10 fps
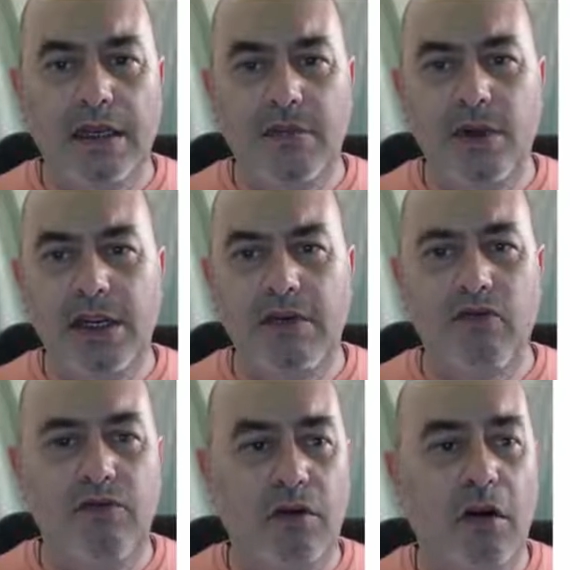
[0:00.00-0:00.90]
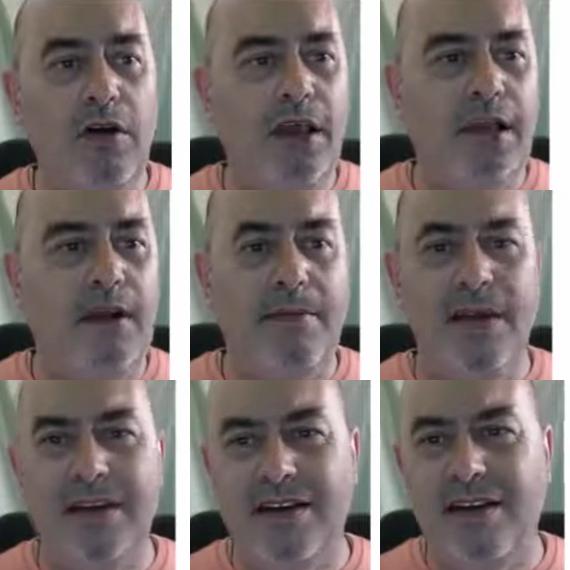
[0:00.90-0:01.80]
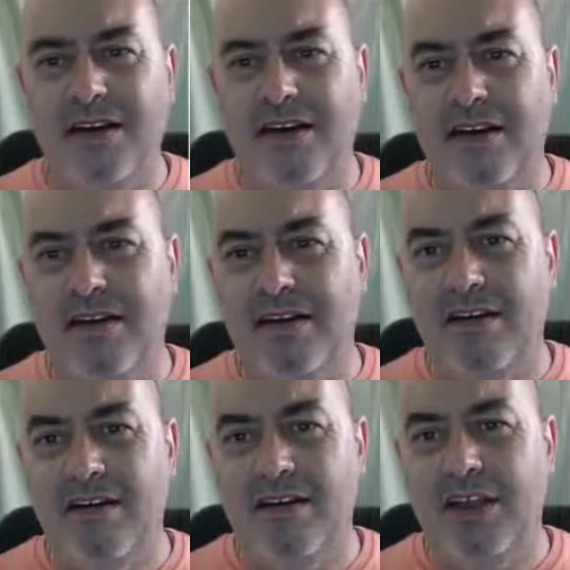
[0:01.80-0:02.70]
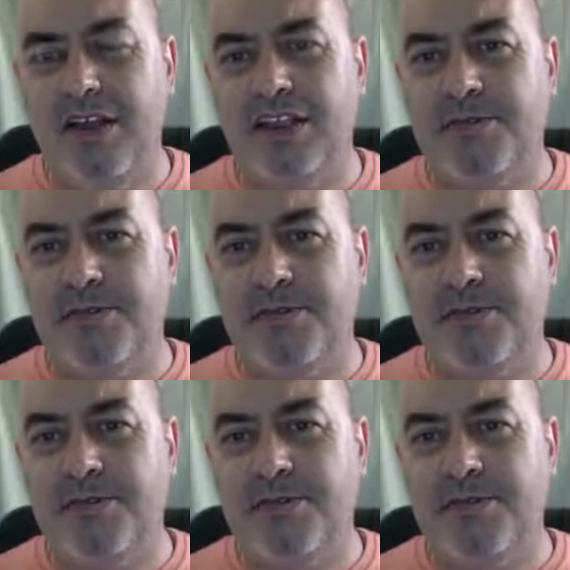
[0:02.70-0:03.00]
When you log in, I mean, looking at the